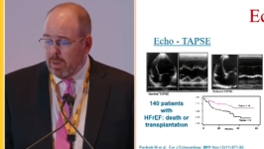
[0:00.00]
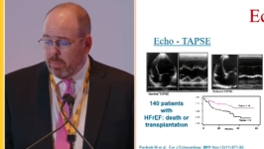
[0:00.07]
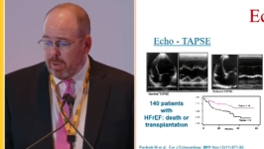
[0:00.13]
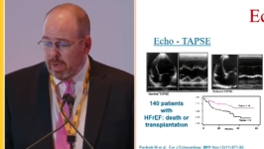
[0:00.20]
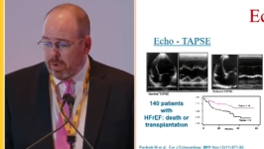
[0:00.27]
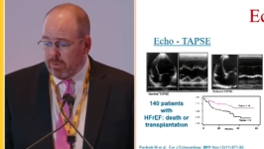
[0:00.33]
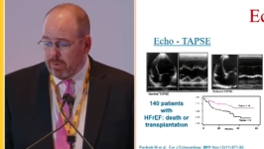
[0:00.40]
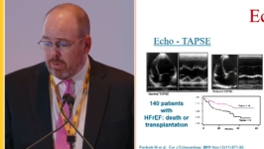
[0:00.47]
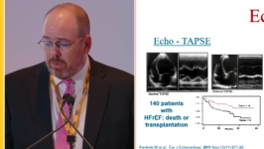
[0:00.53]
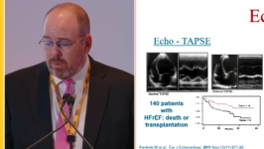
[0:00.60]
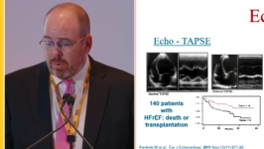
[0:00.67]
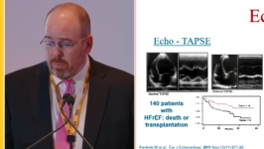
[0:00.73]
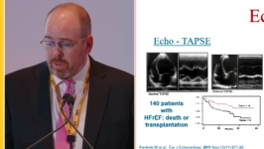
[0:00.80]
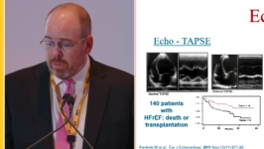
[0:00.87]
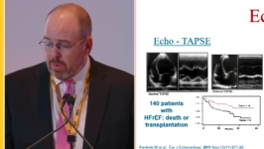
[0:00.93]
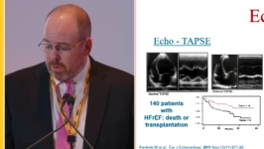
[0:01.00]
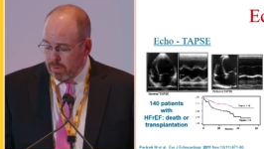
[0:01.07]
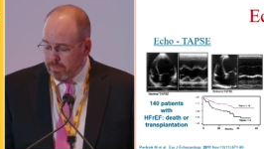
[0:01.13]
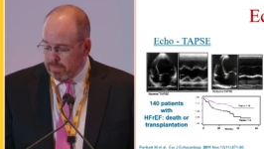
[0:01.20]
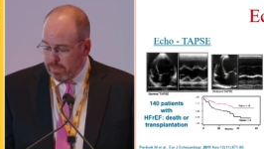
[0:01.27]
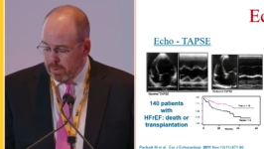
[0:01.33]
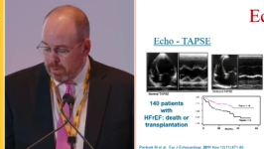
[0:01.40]
in patients with
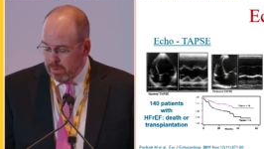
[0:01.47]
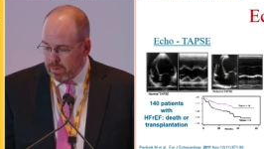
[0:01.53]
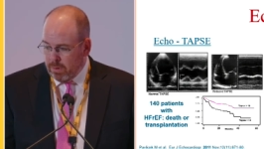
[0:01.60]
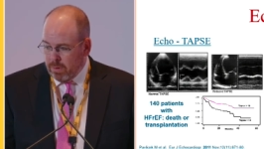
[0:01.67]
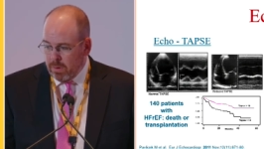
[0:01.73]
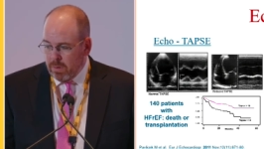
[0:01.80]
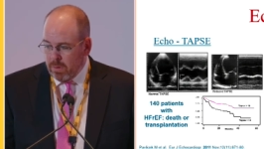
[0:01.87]
heart failure.